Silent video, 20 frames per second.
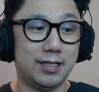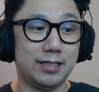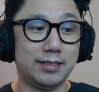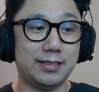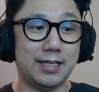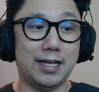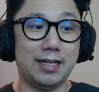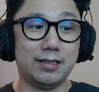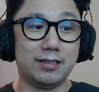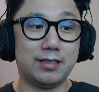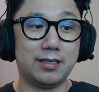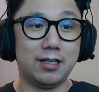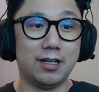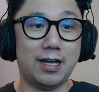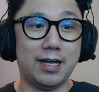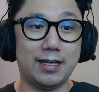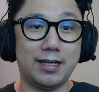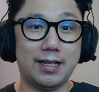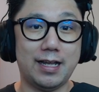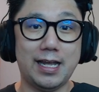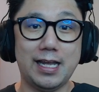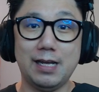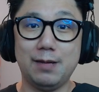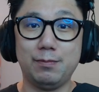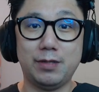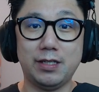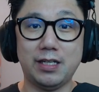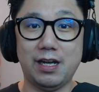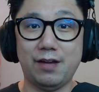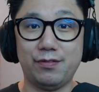that like A M
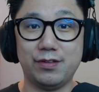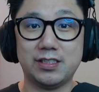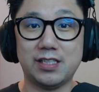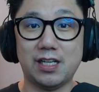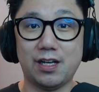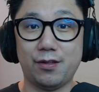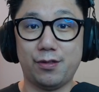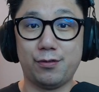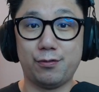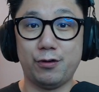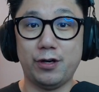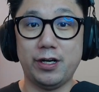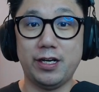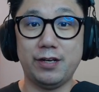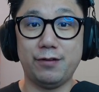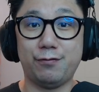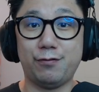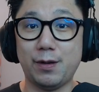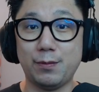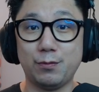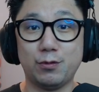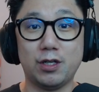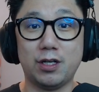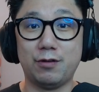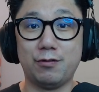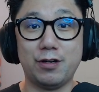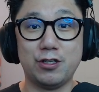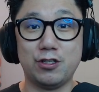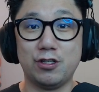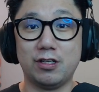D F S R three frame
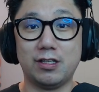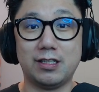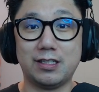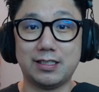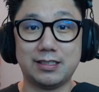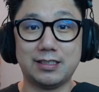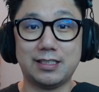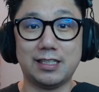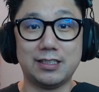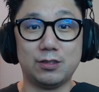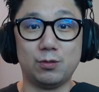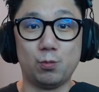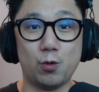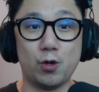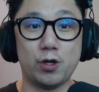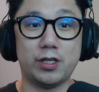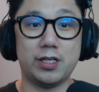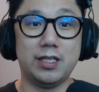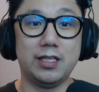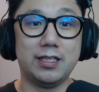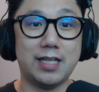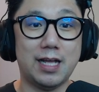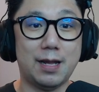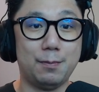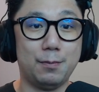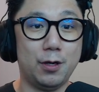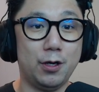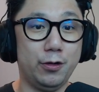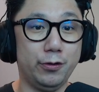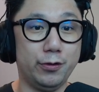generation doesn't work in that
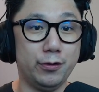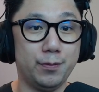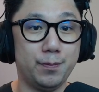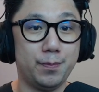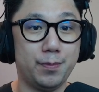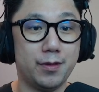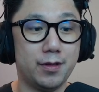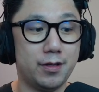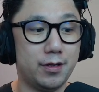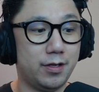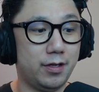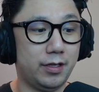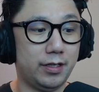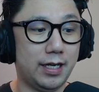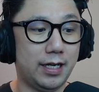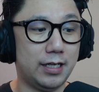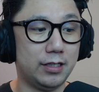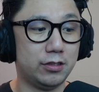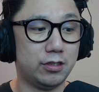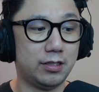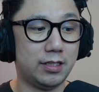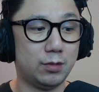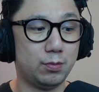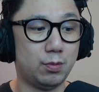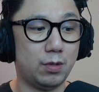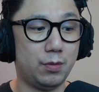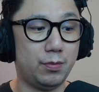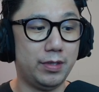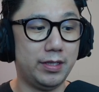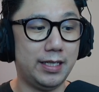mode. Okay, so that's
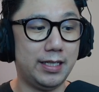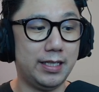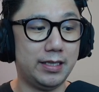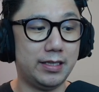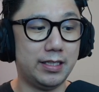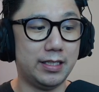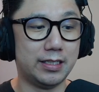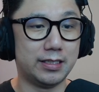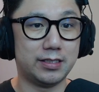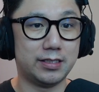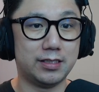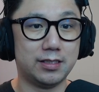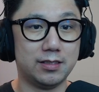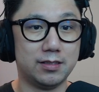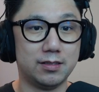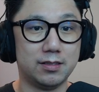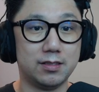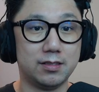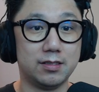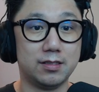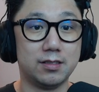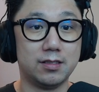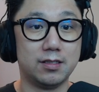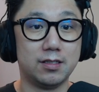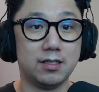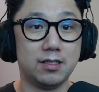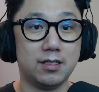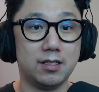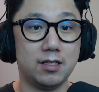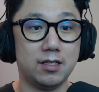why we need this.
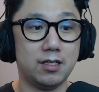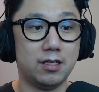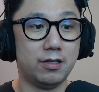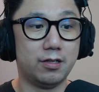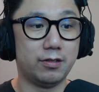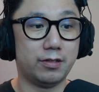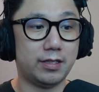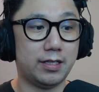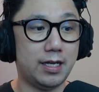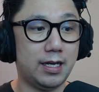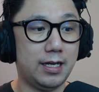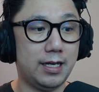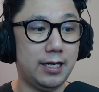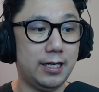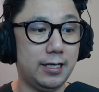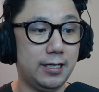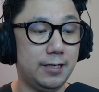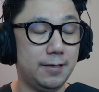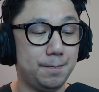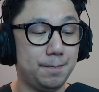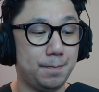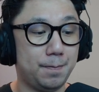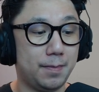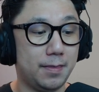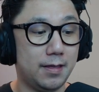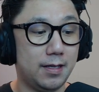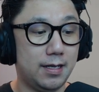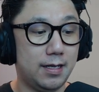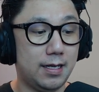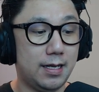Okay.
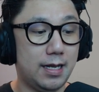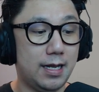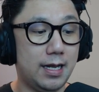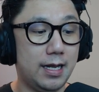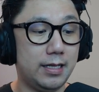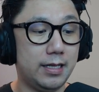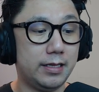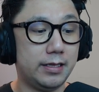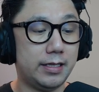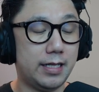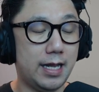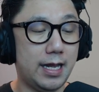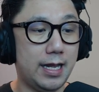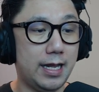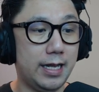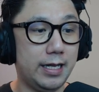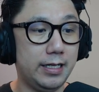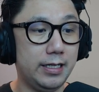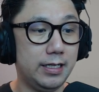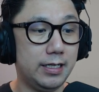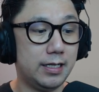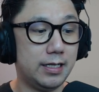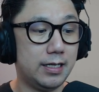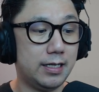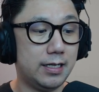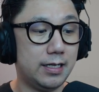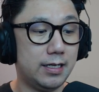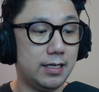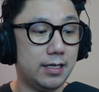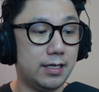And then
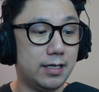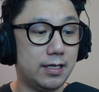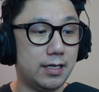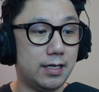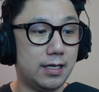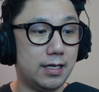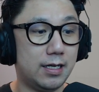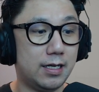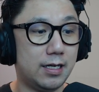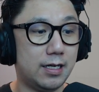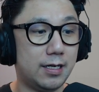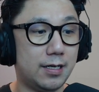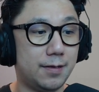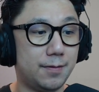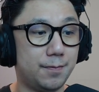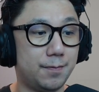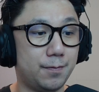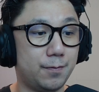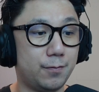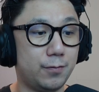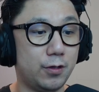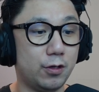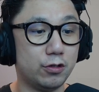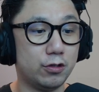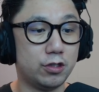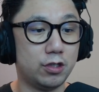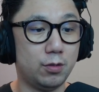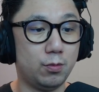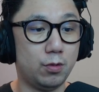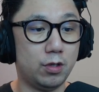um, we
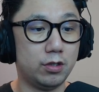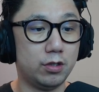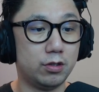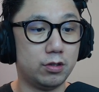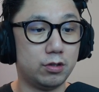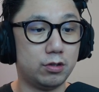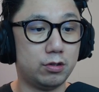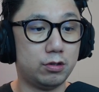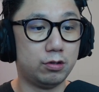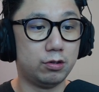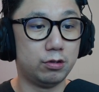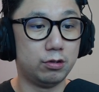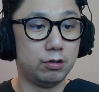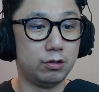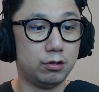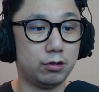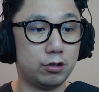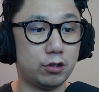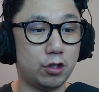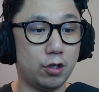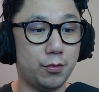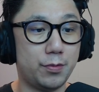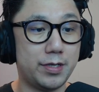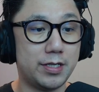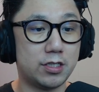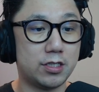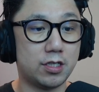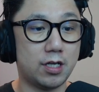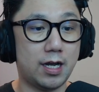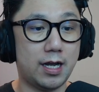also want to go
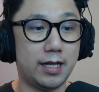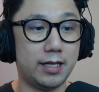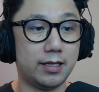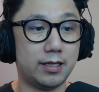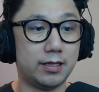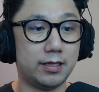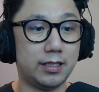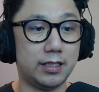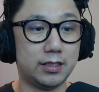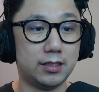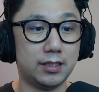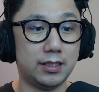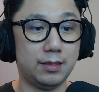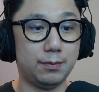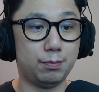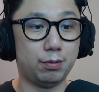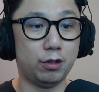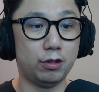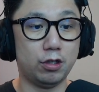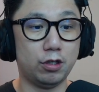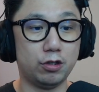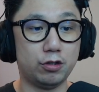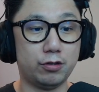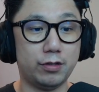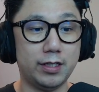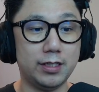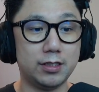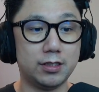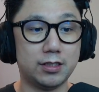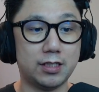inside this in
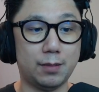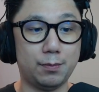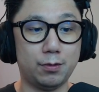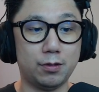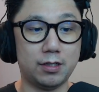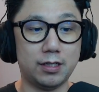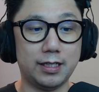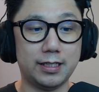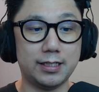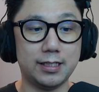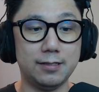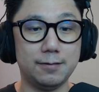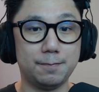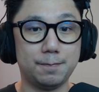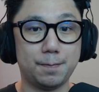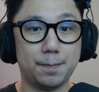Protontricks, double click it.